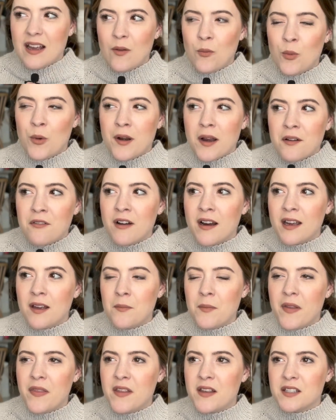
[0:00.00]
Would I
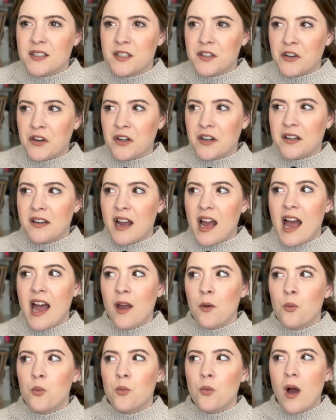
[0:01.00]
recommend this yarn?
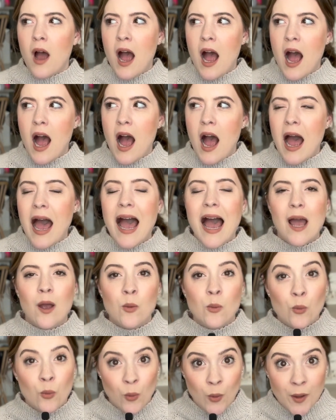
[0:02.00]
I
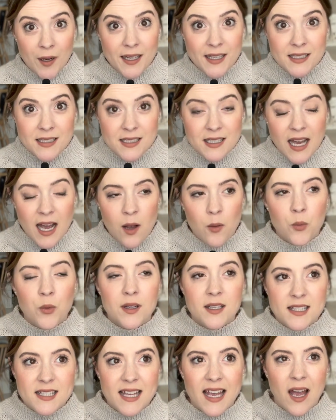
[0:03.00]

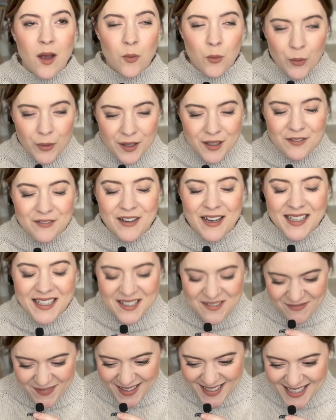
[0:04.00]
would say I would
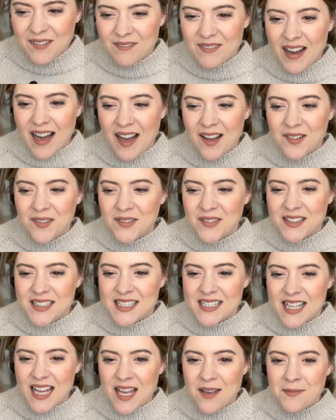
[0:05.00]
recommend it. I would
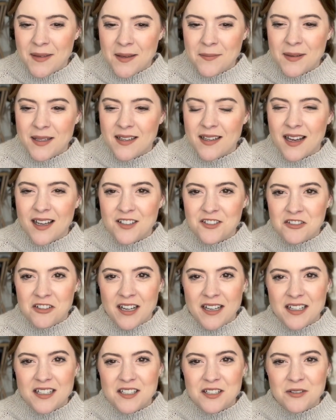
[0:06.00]
say maybe not
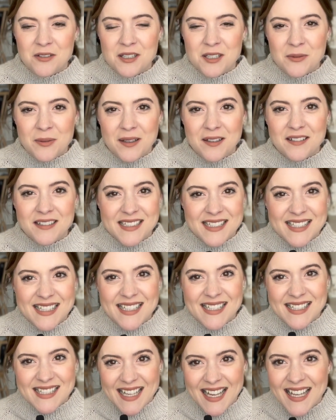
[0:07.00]
try to do a sweater in
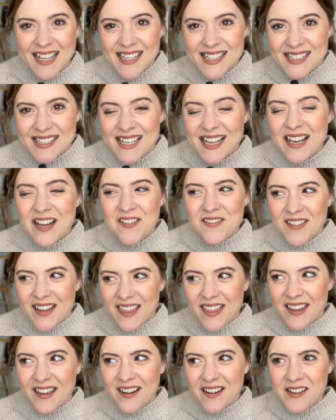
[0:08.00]
6 days with
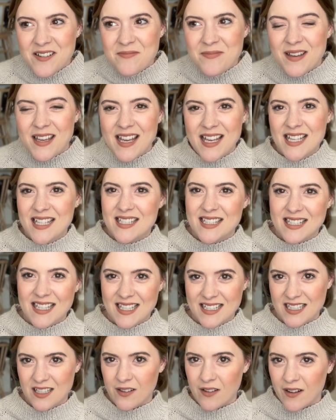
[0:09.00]
the yarn because
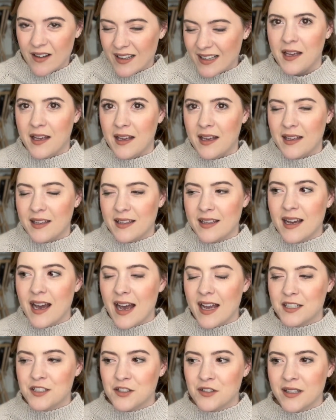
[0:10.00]
that's a lot. Yeah,
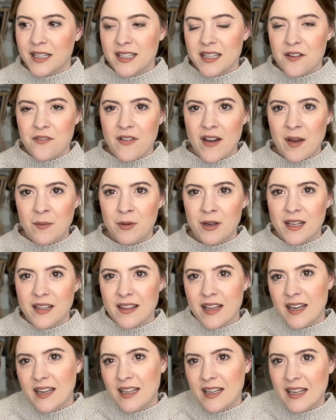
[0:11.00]
I do like the fabric
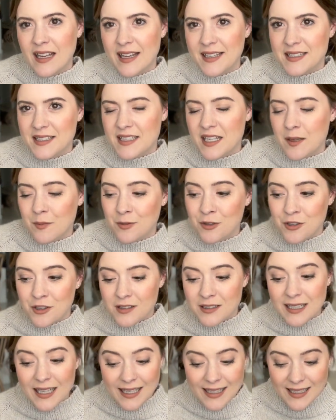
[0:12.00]
that it ended up
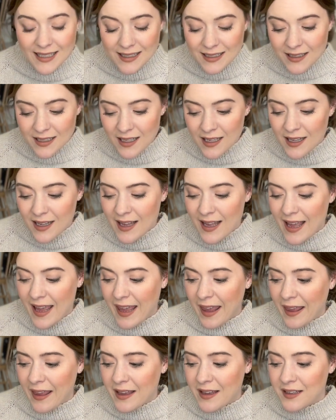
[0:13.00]
creating,
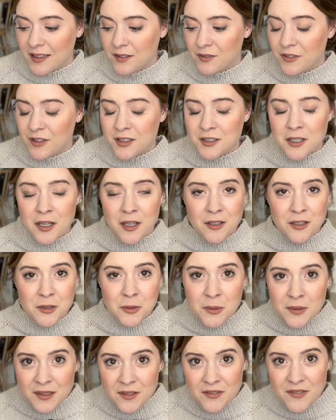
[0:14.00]
and for
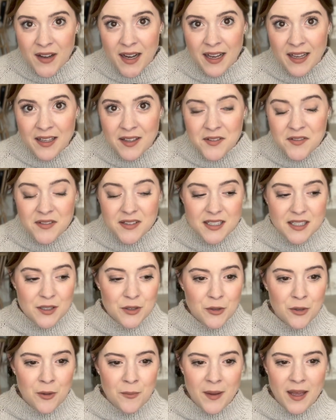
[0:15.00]
$1.25
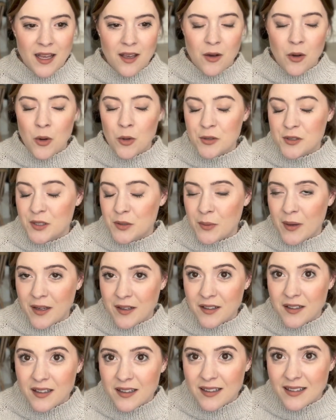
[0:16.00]
to make a whole
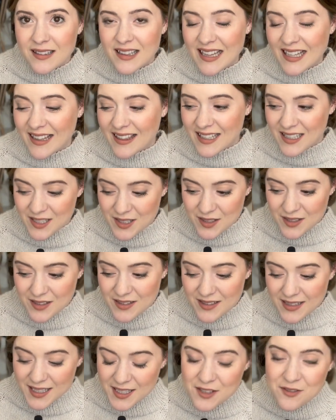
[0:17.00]
sweater, like that's
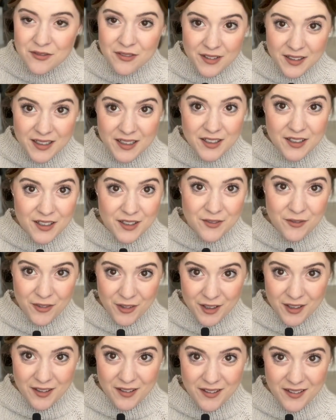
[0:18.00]
really good
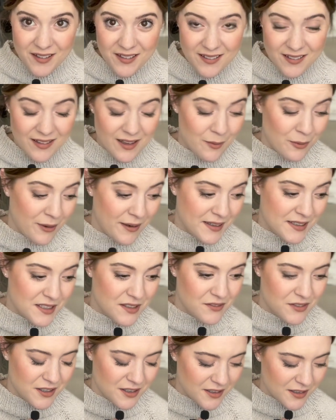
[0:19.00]
for that price
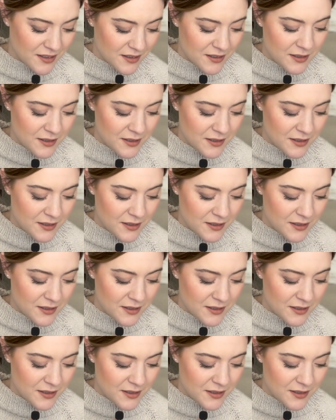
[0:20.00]
of yarn.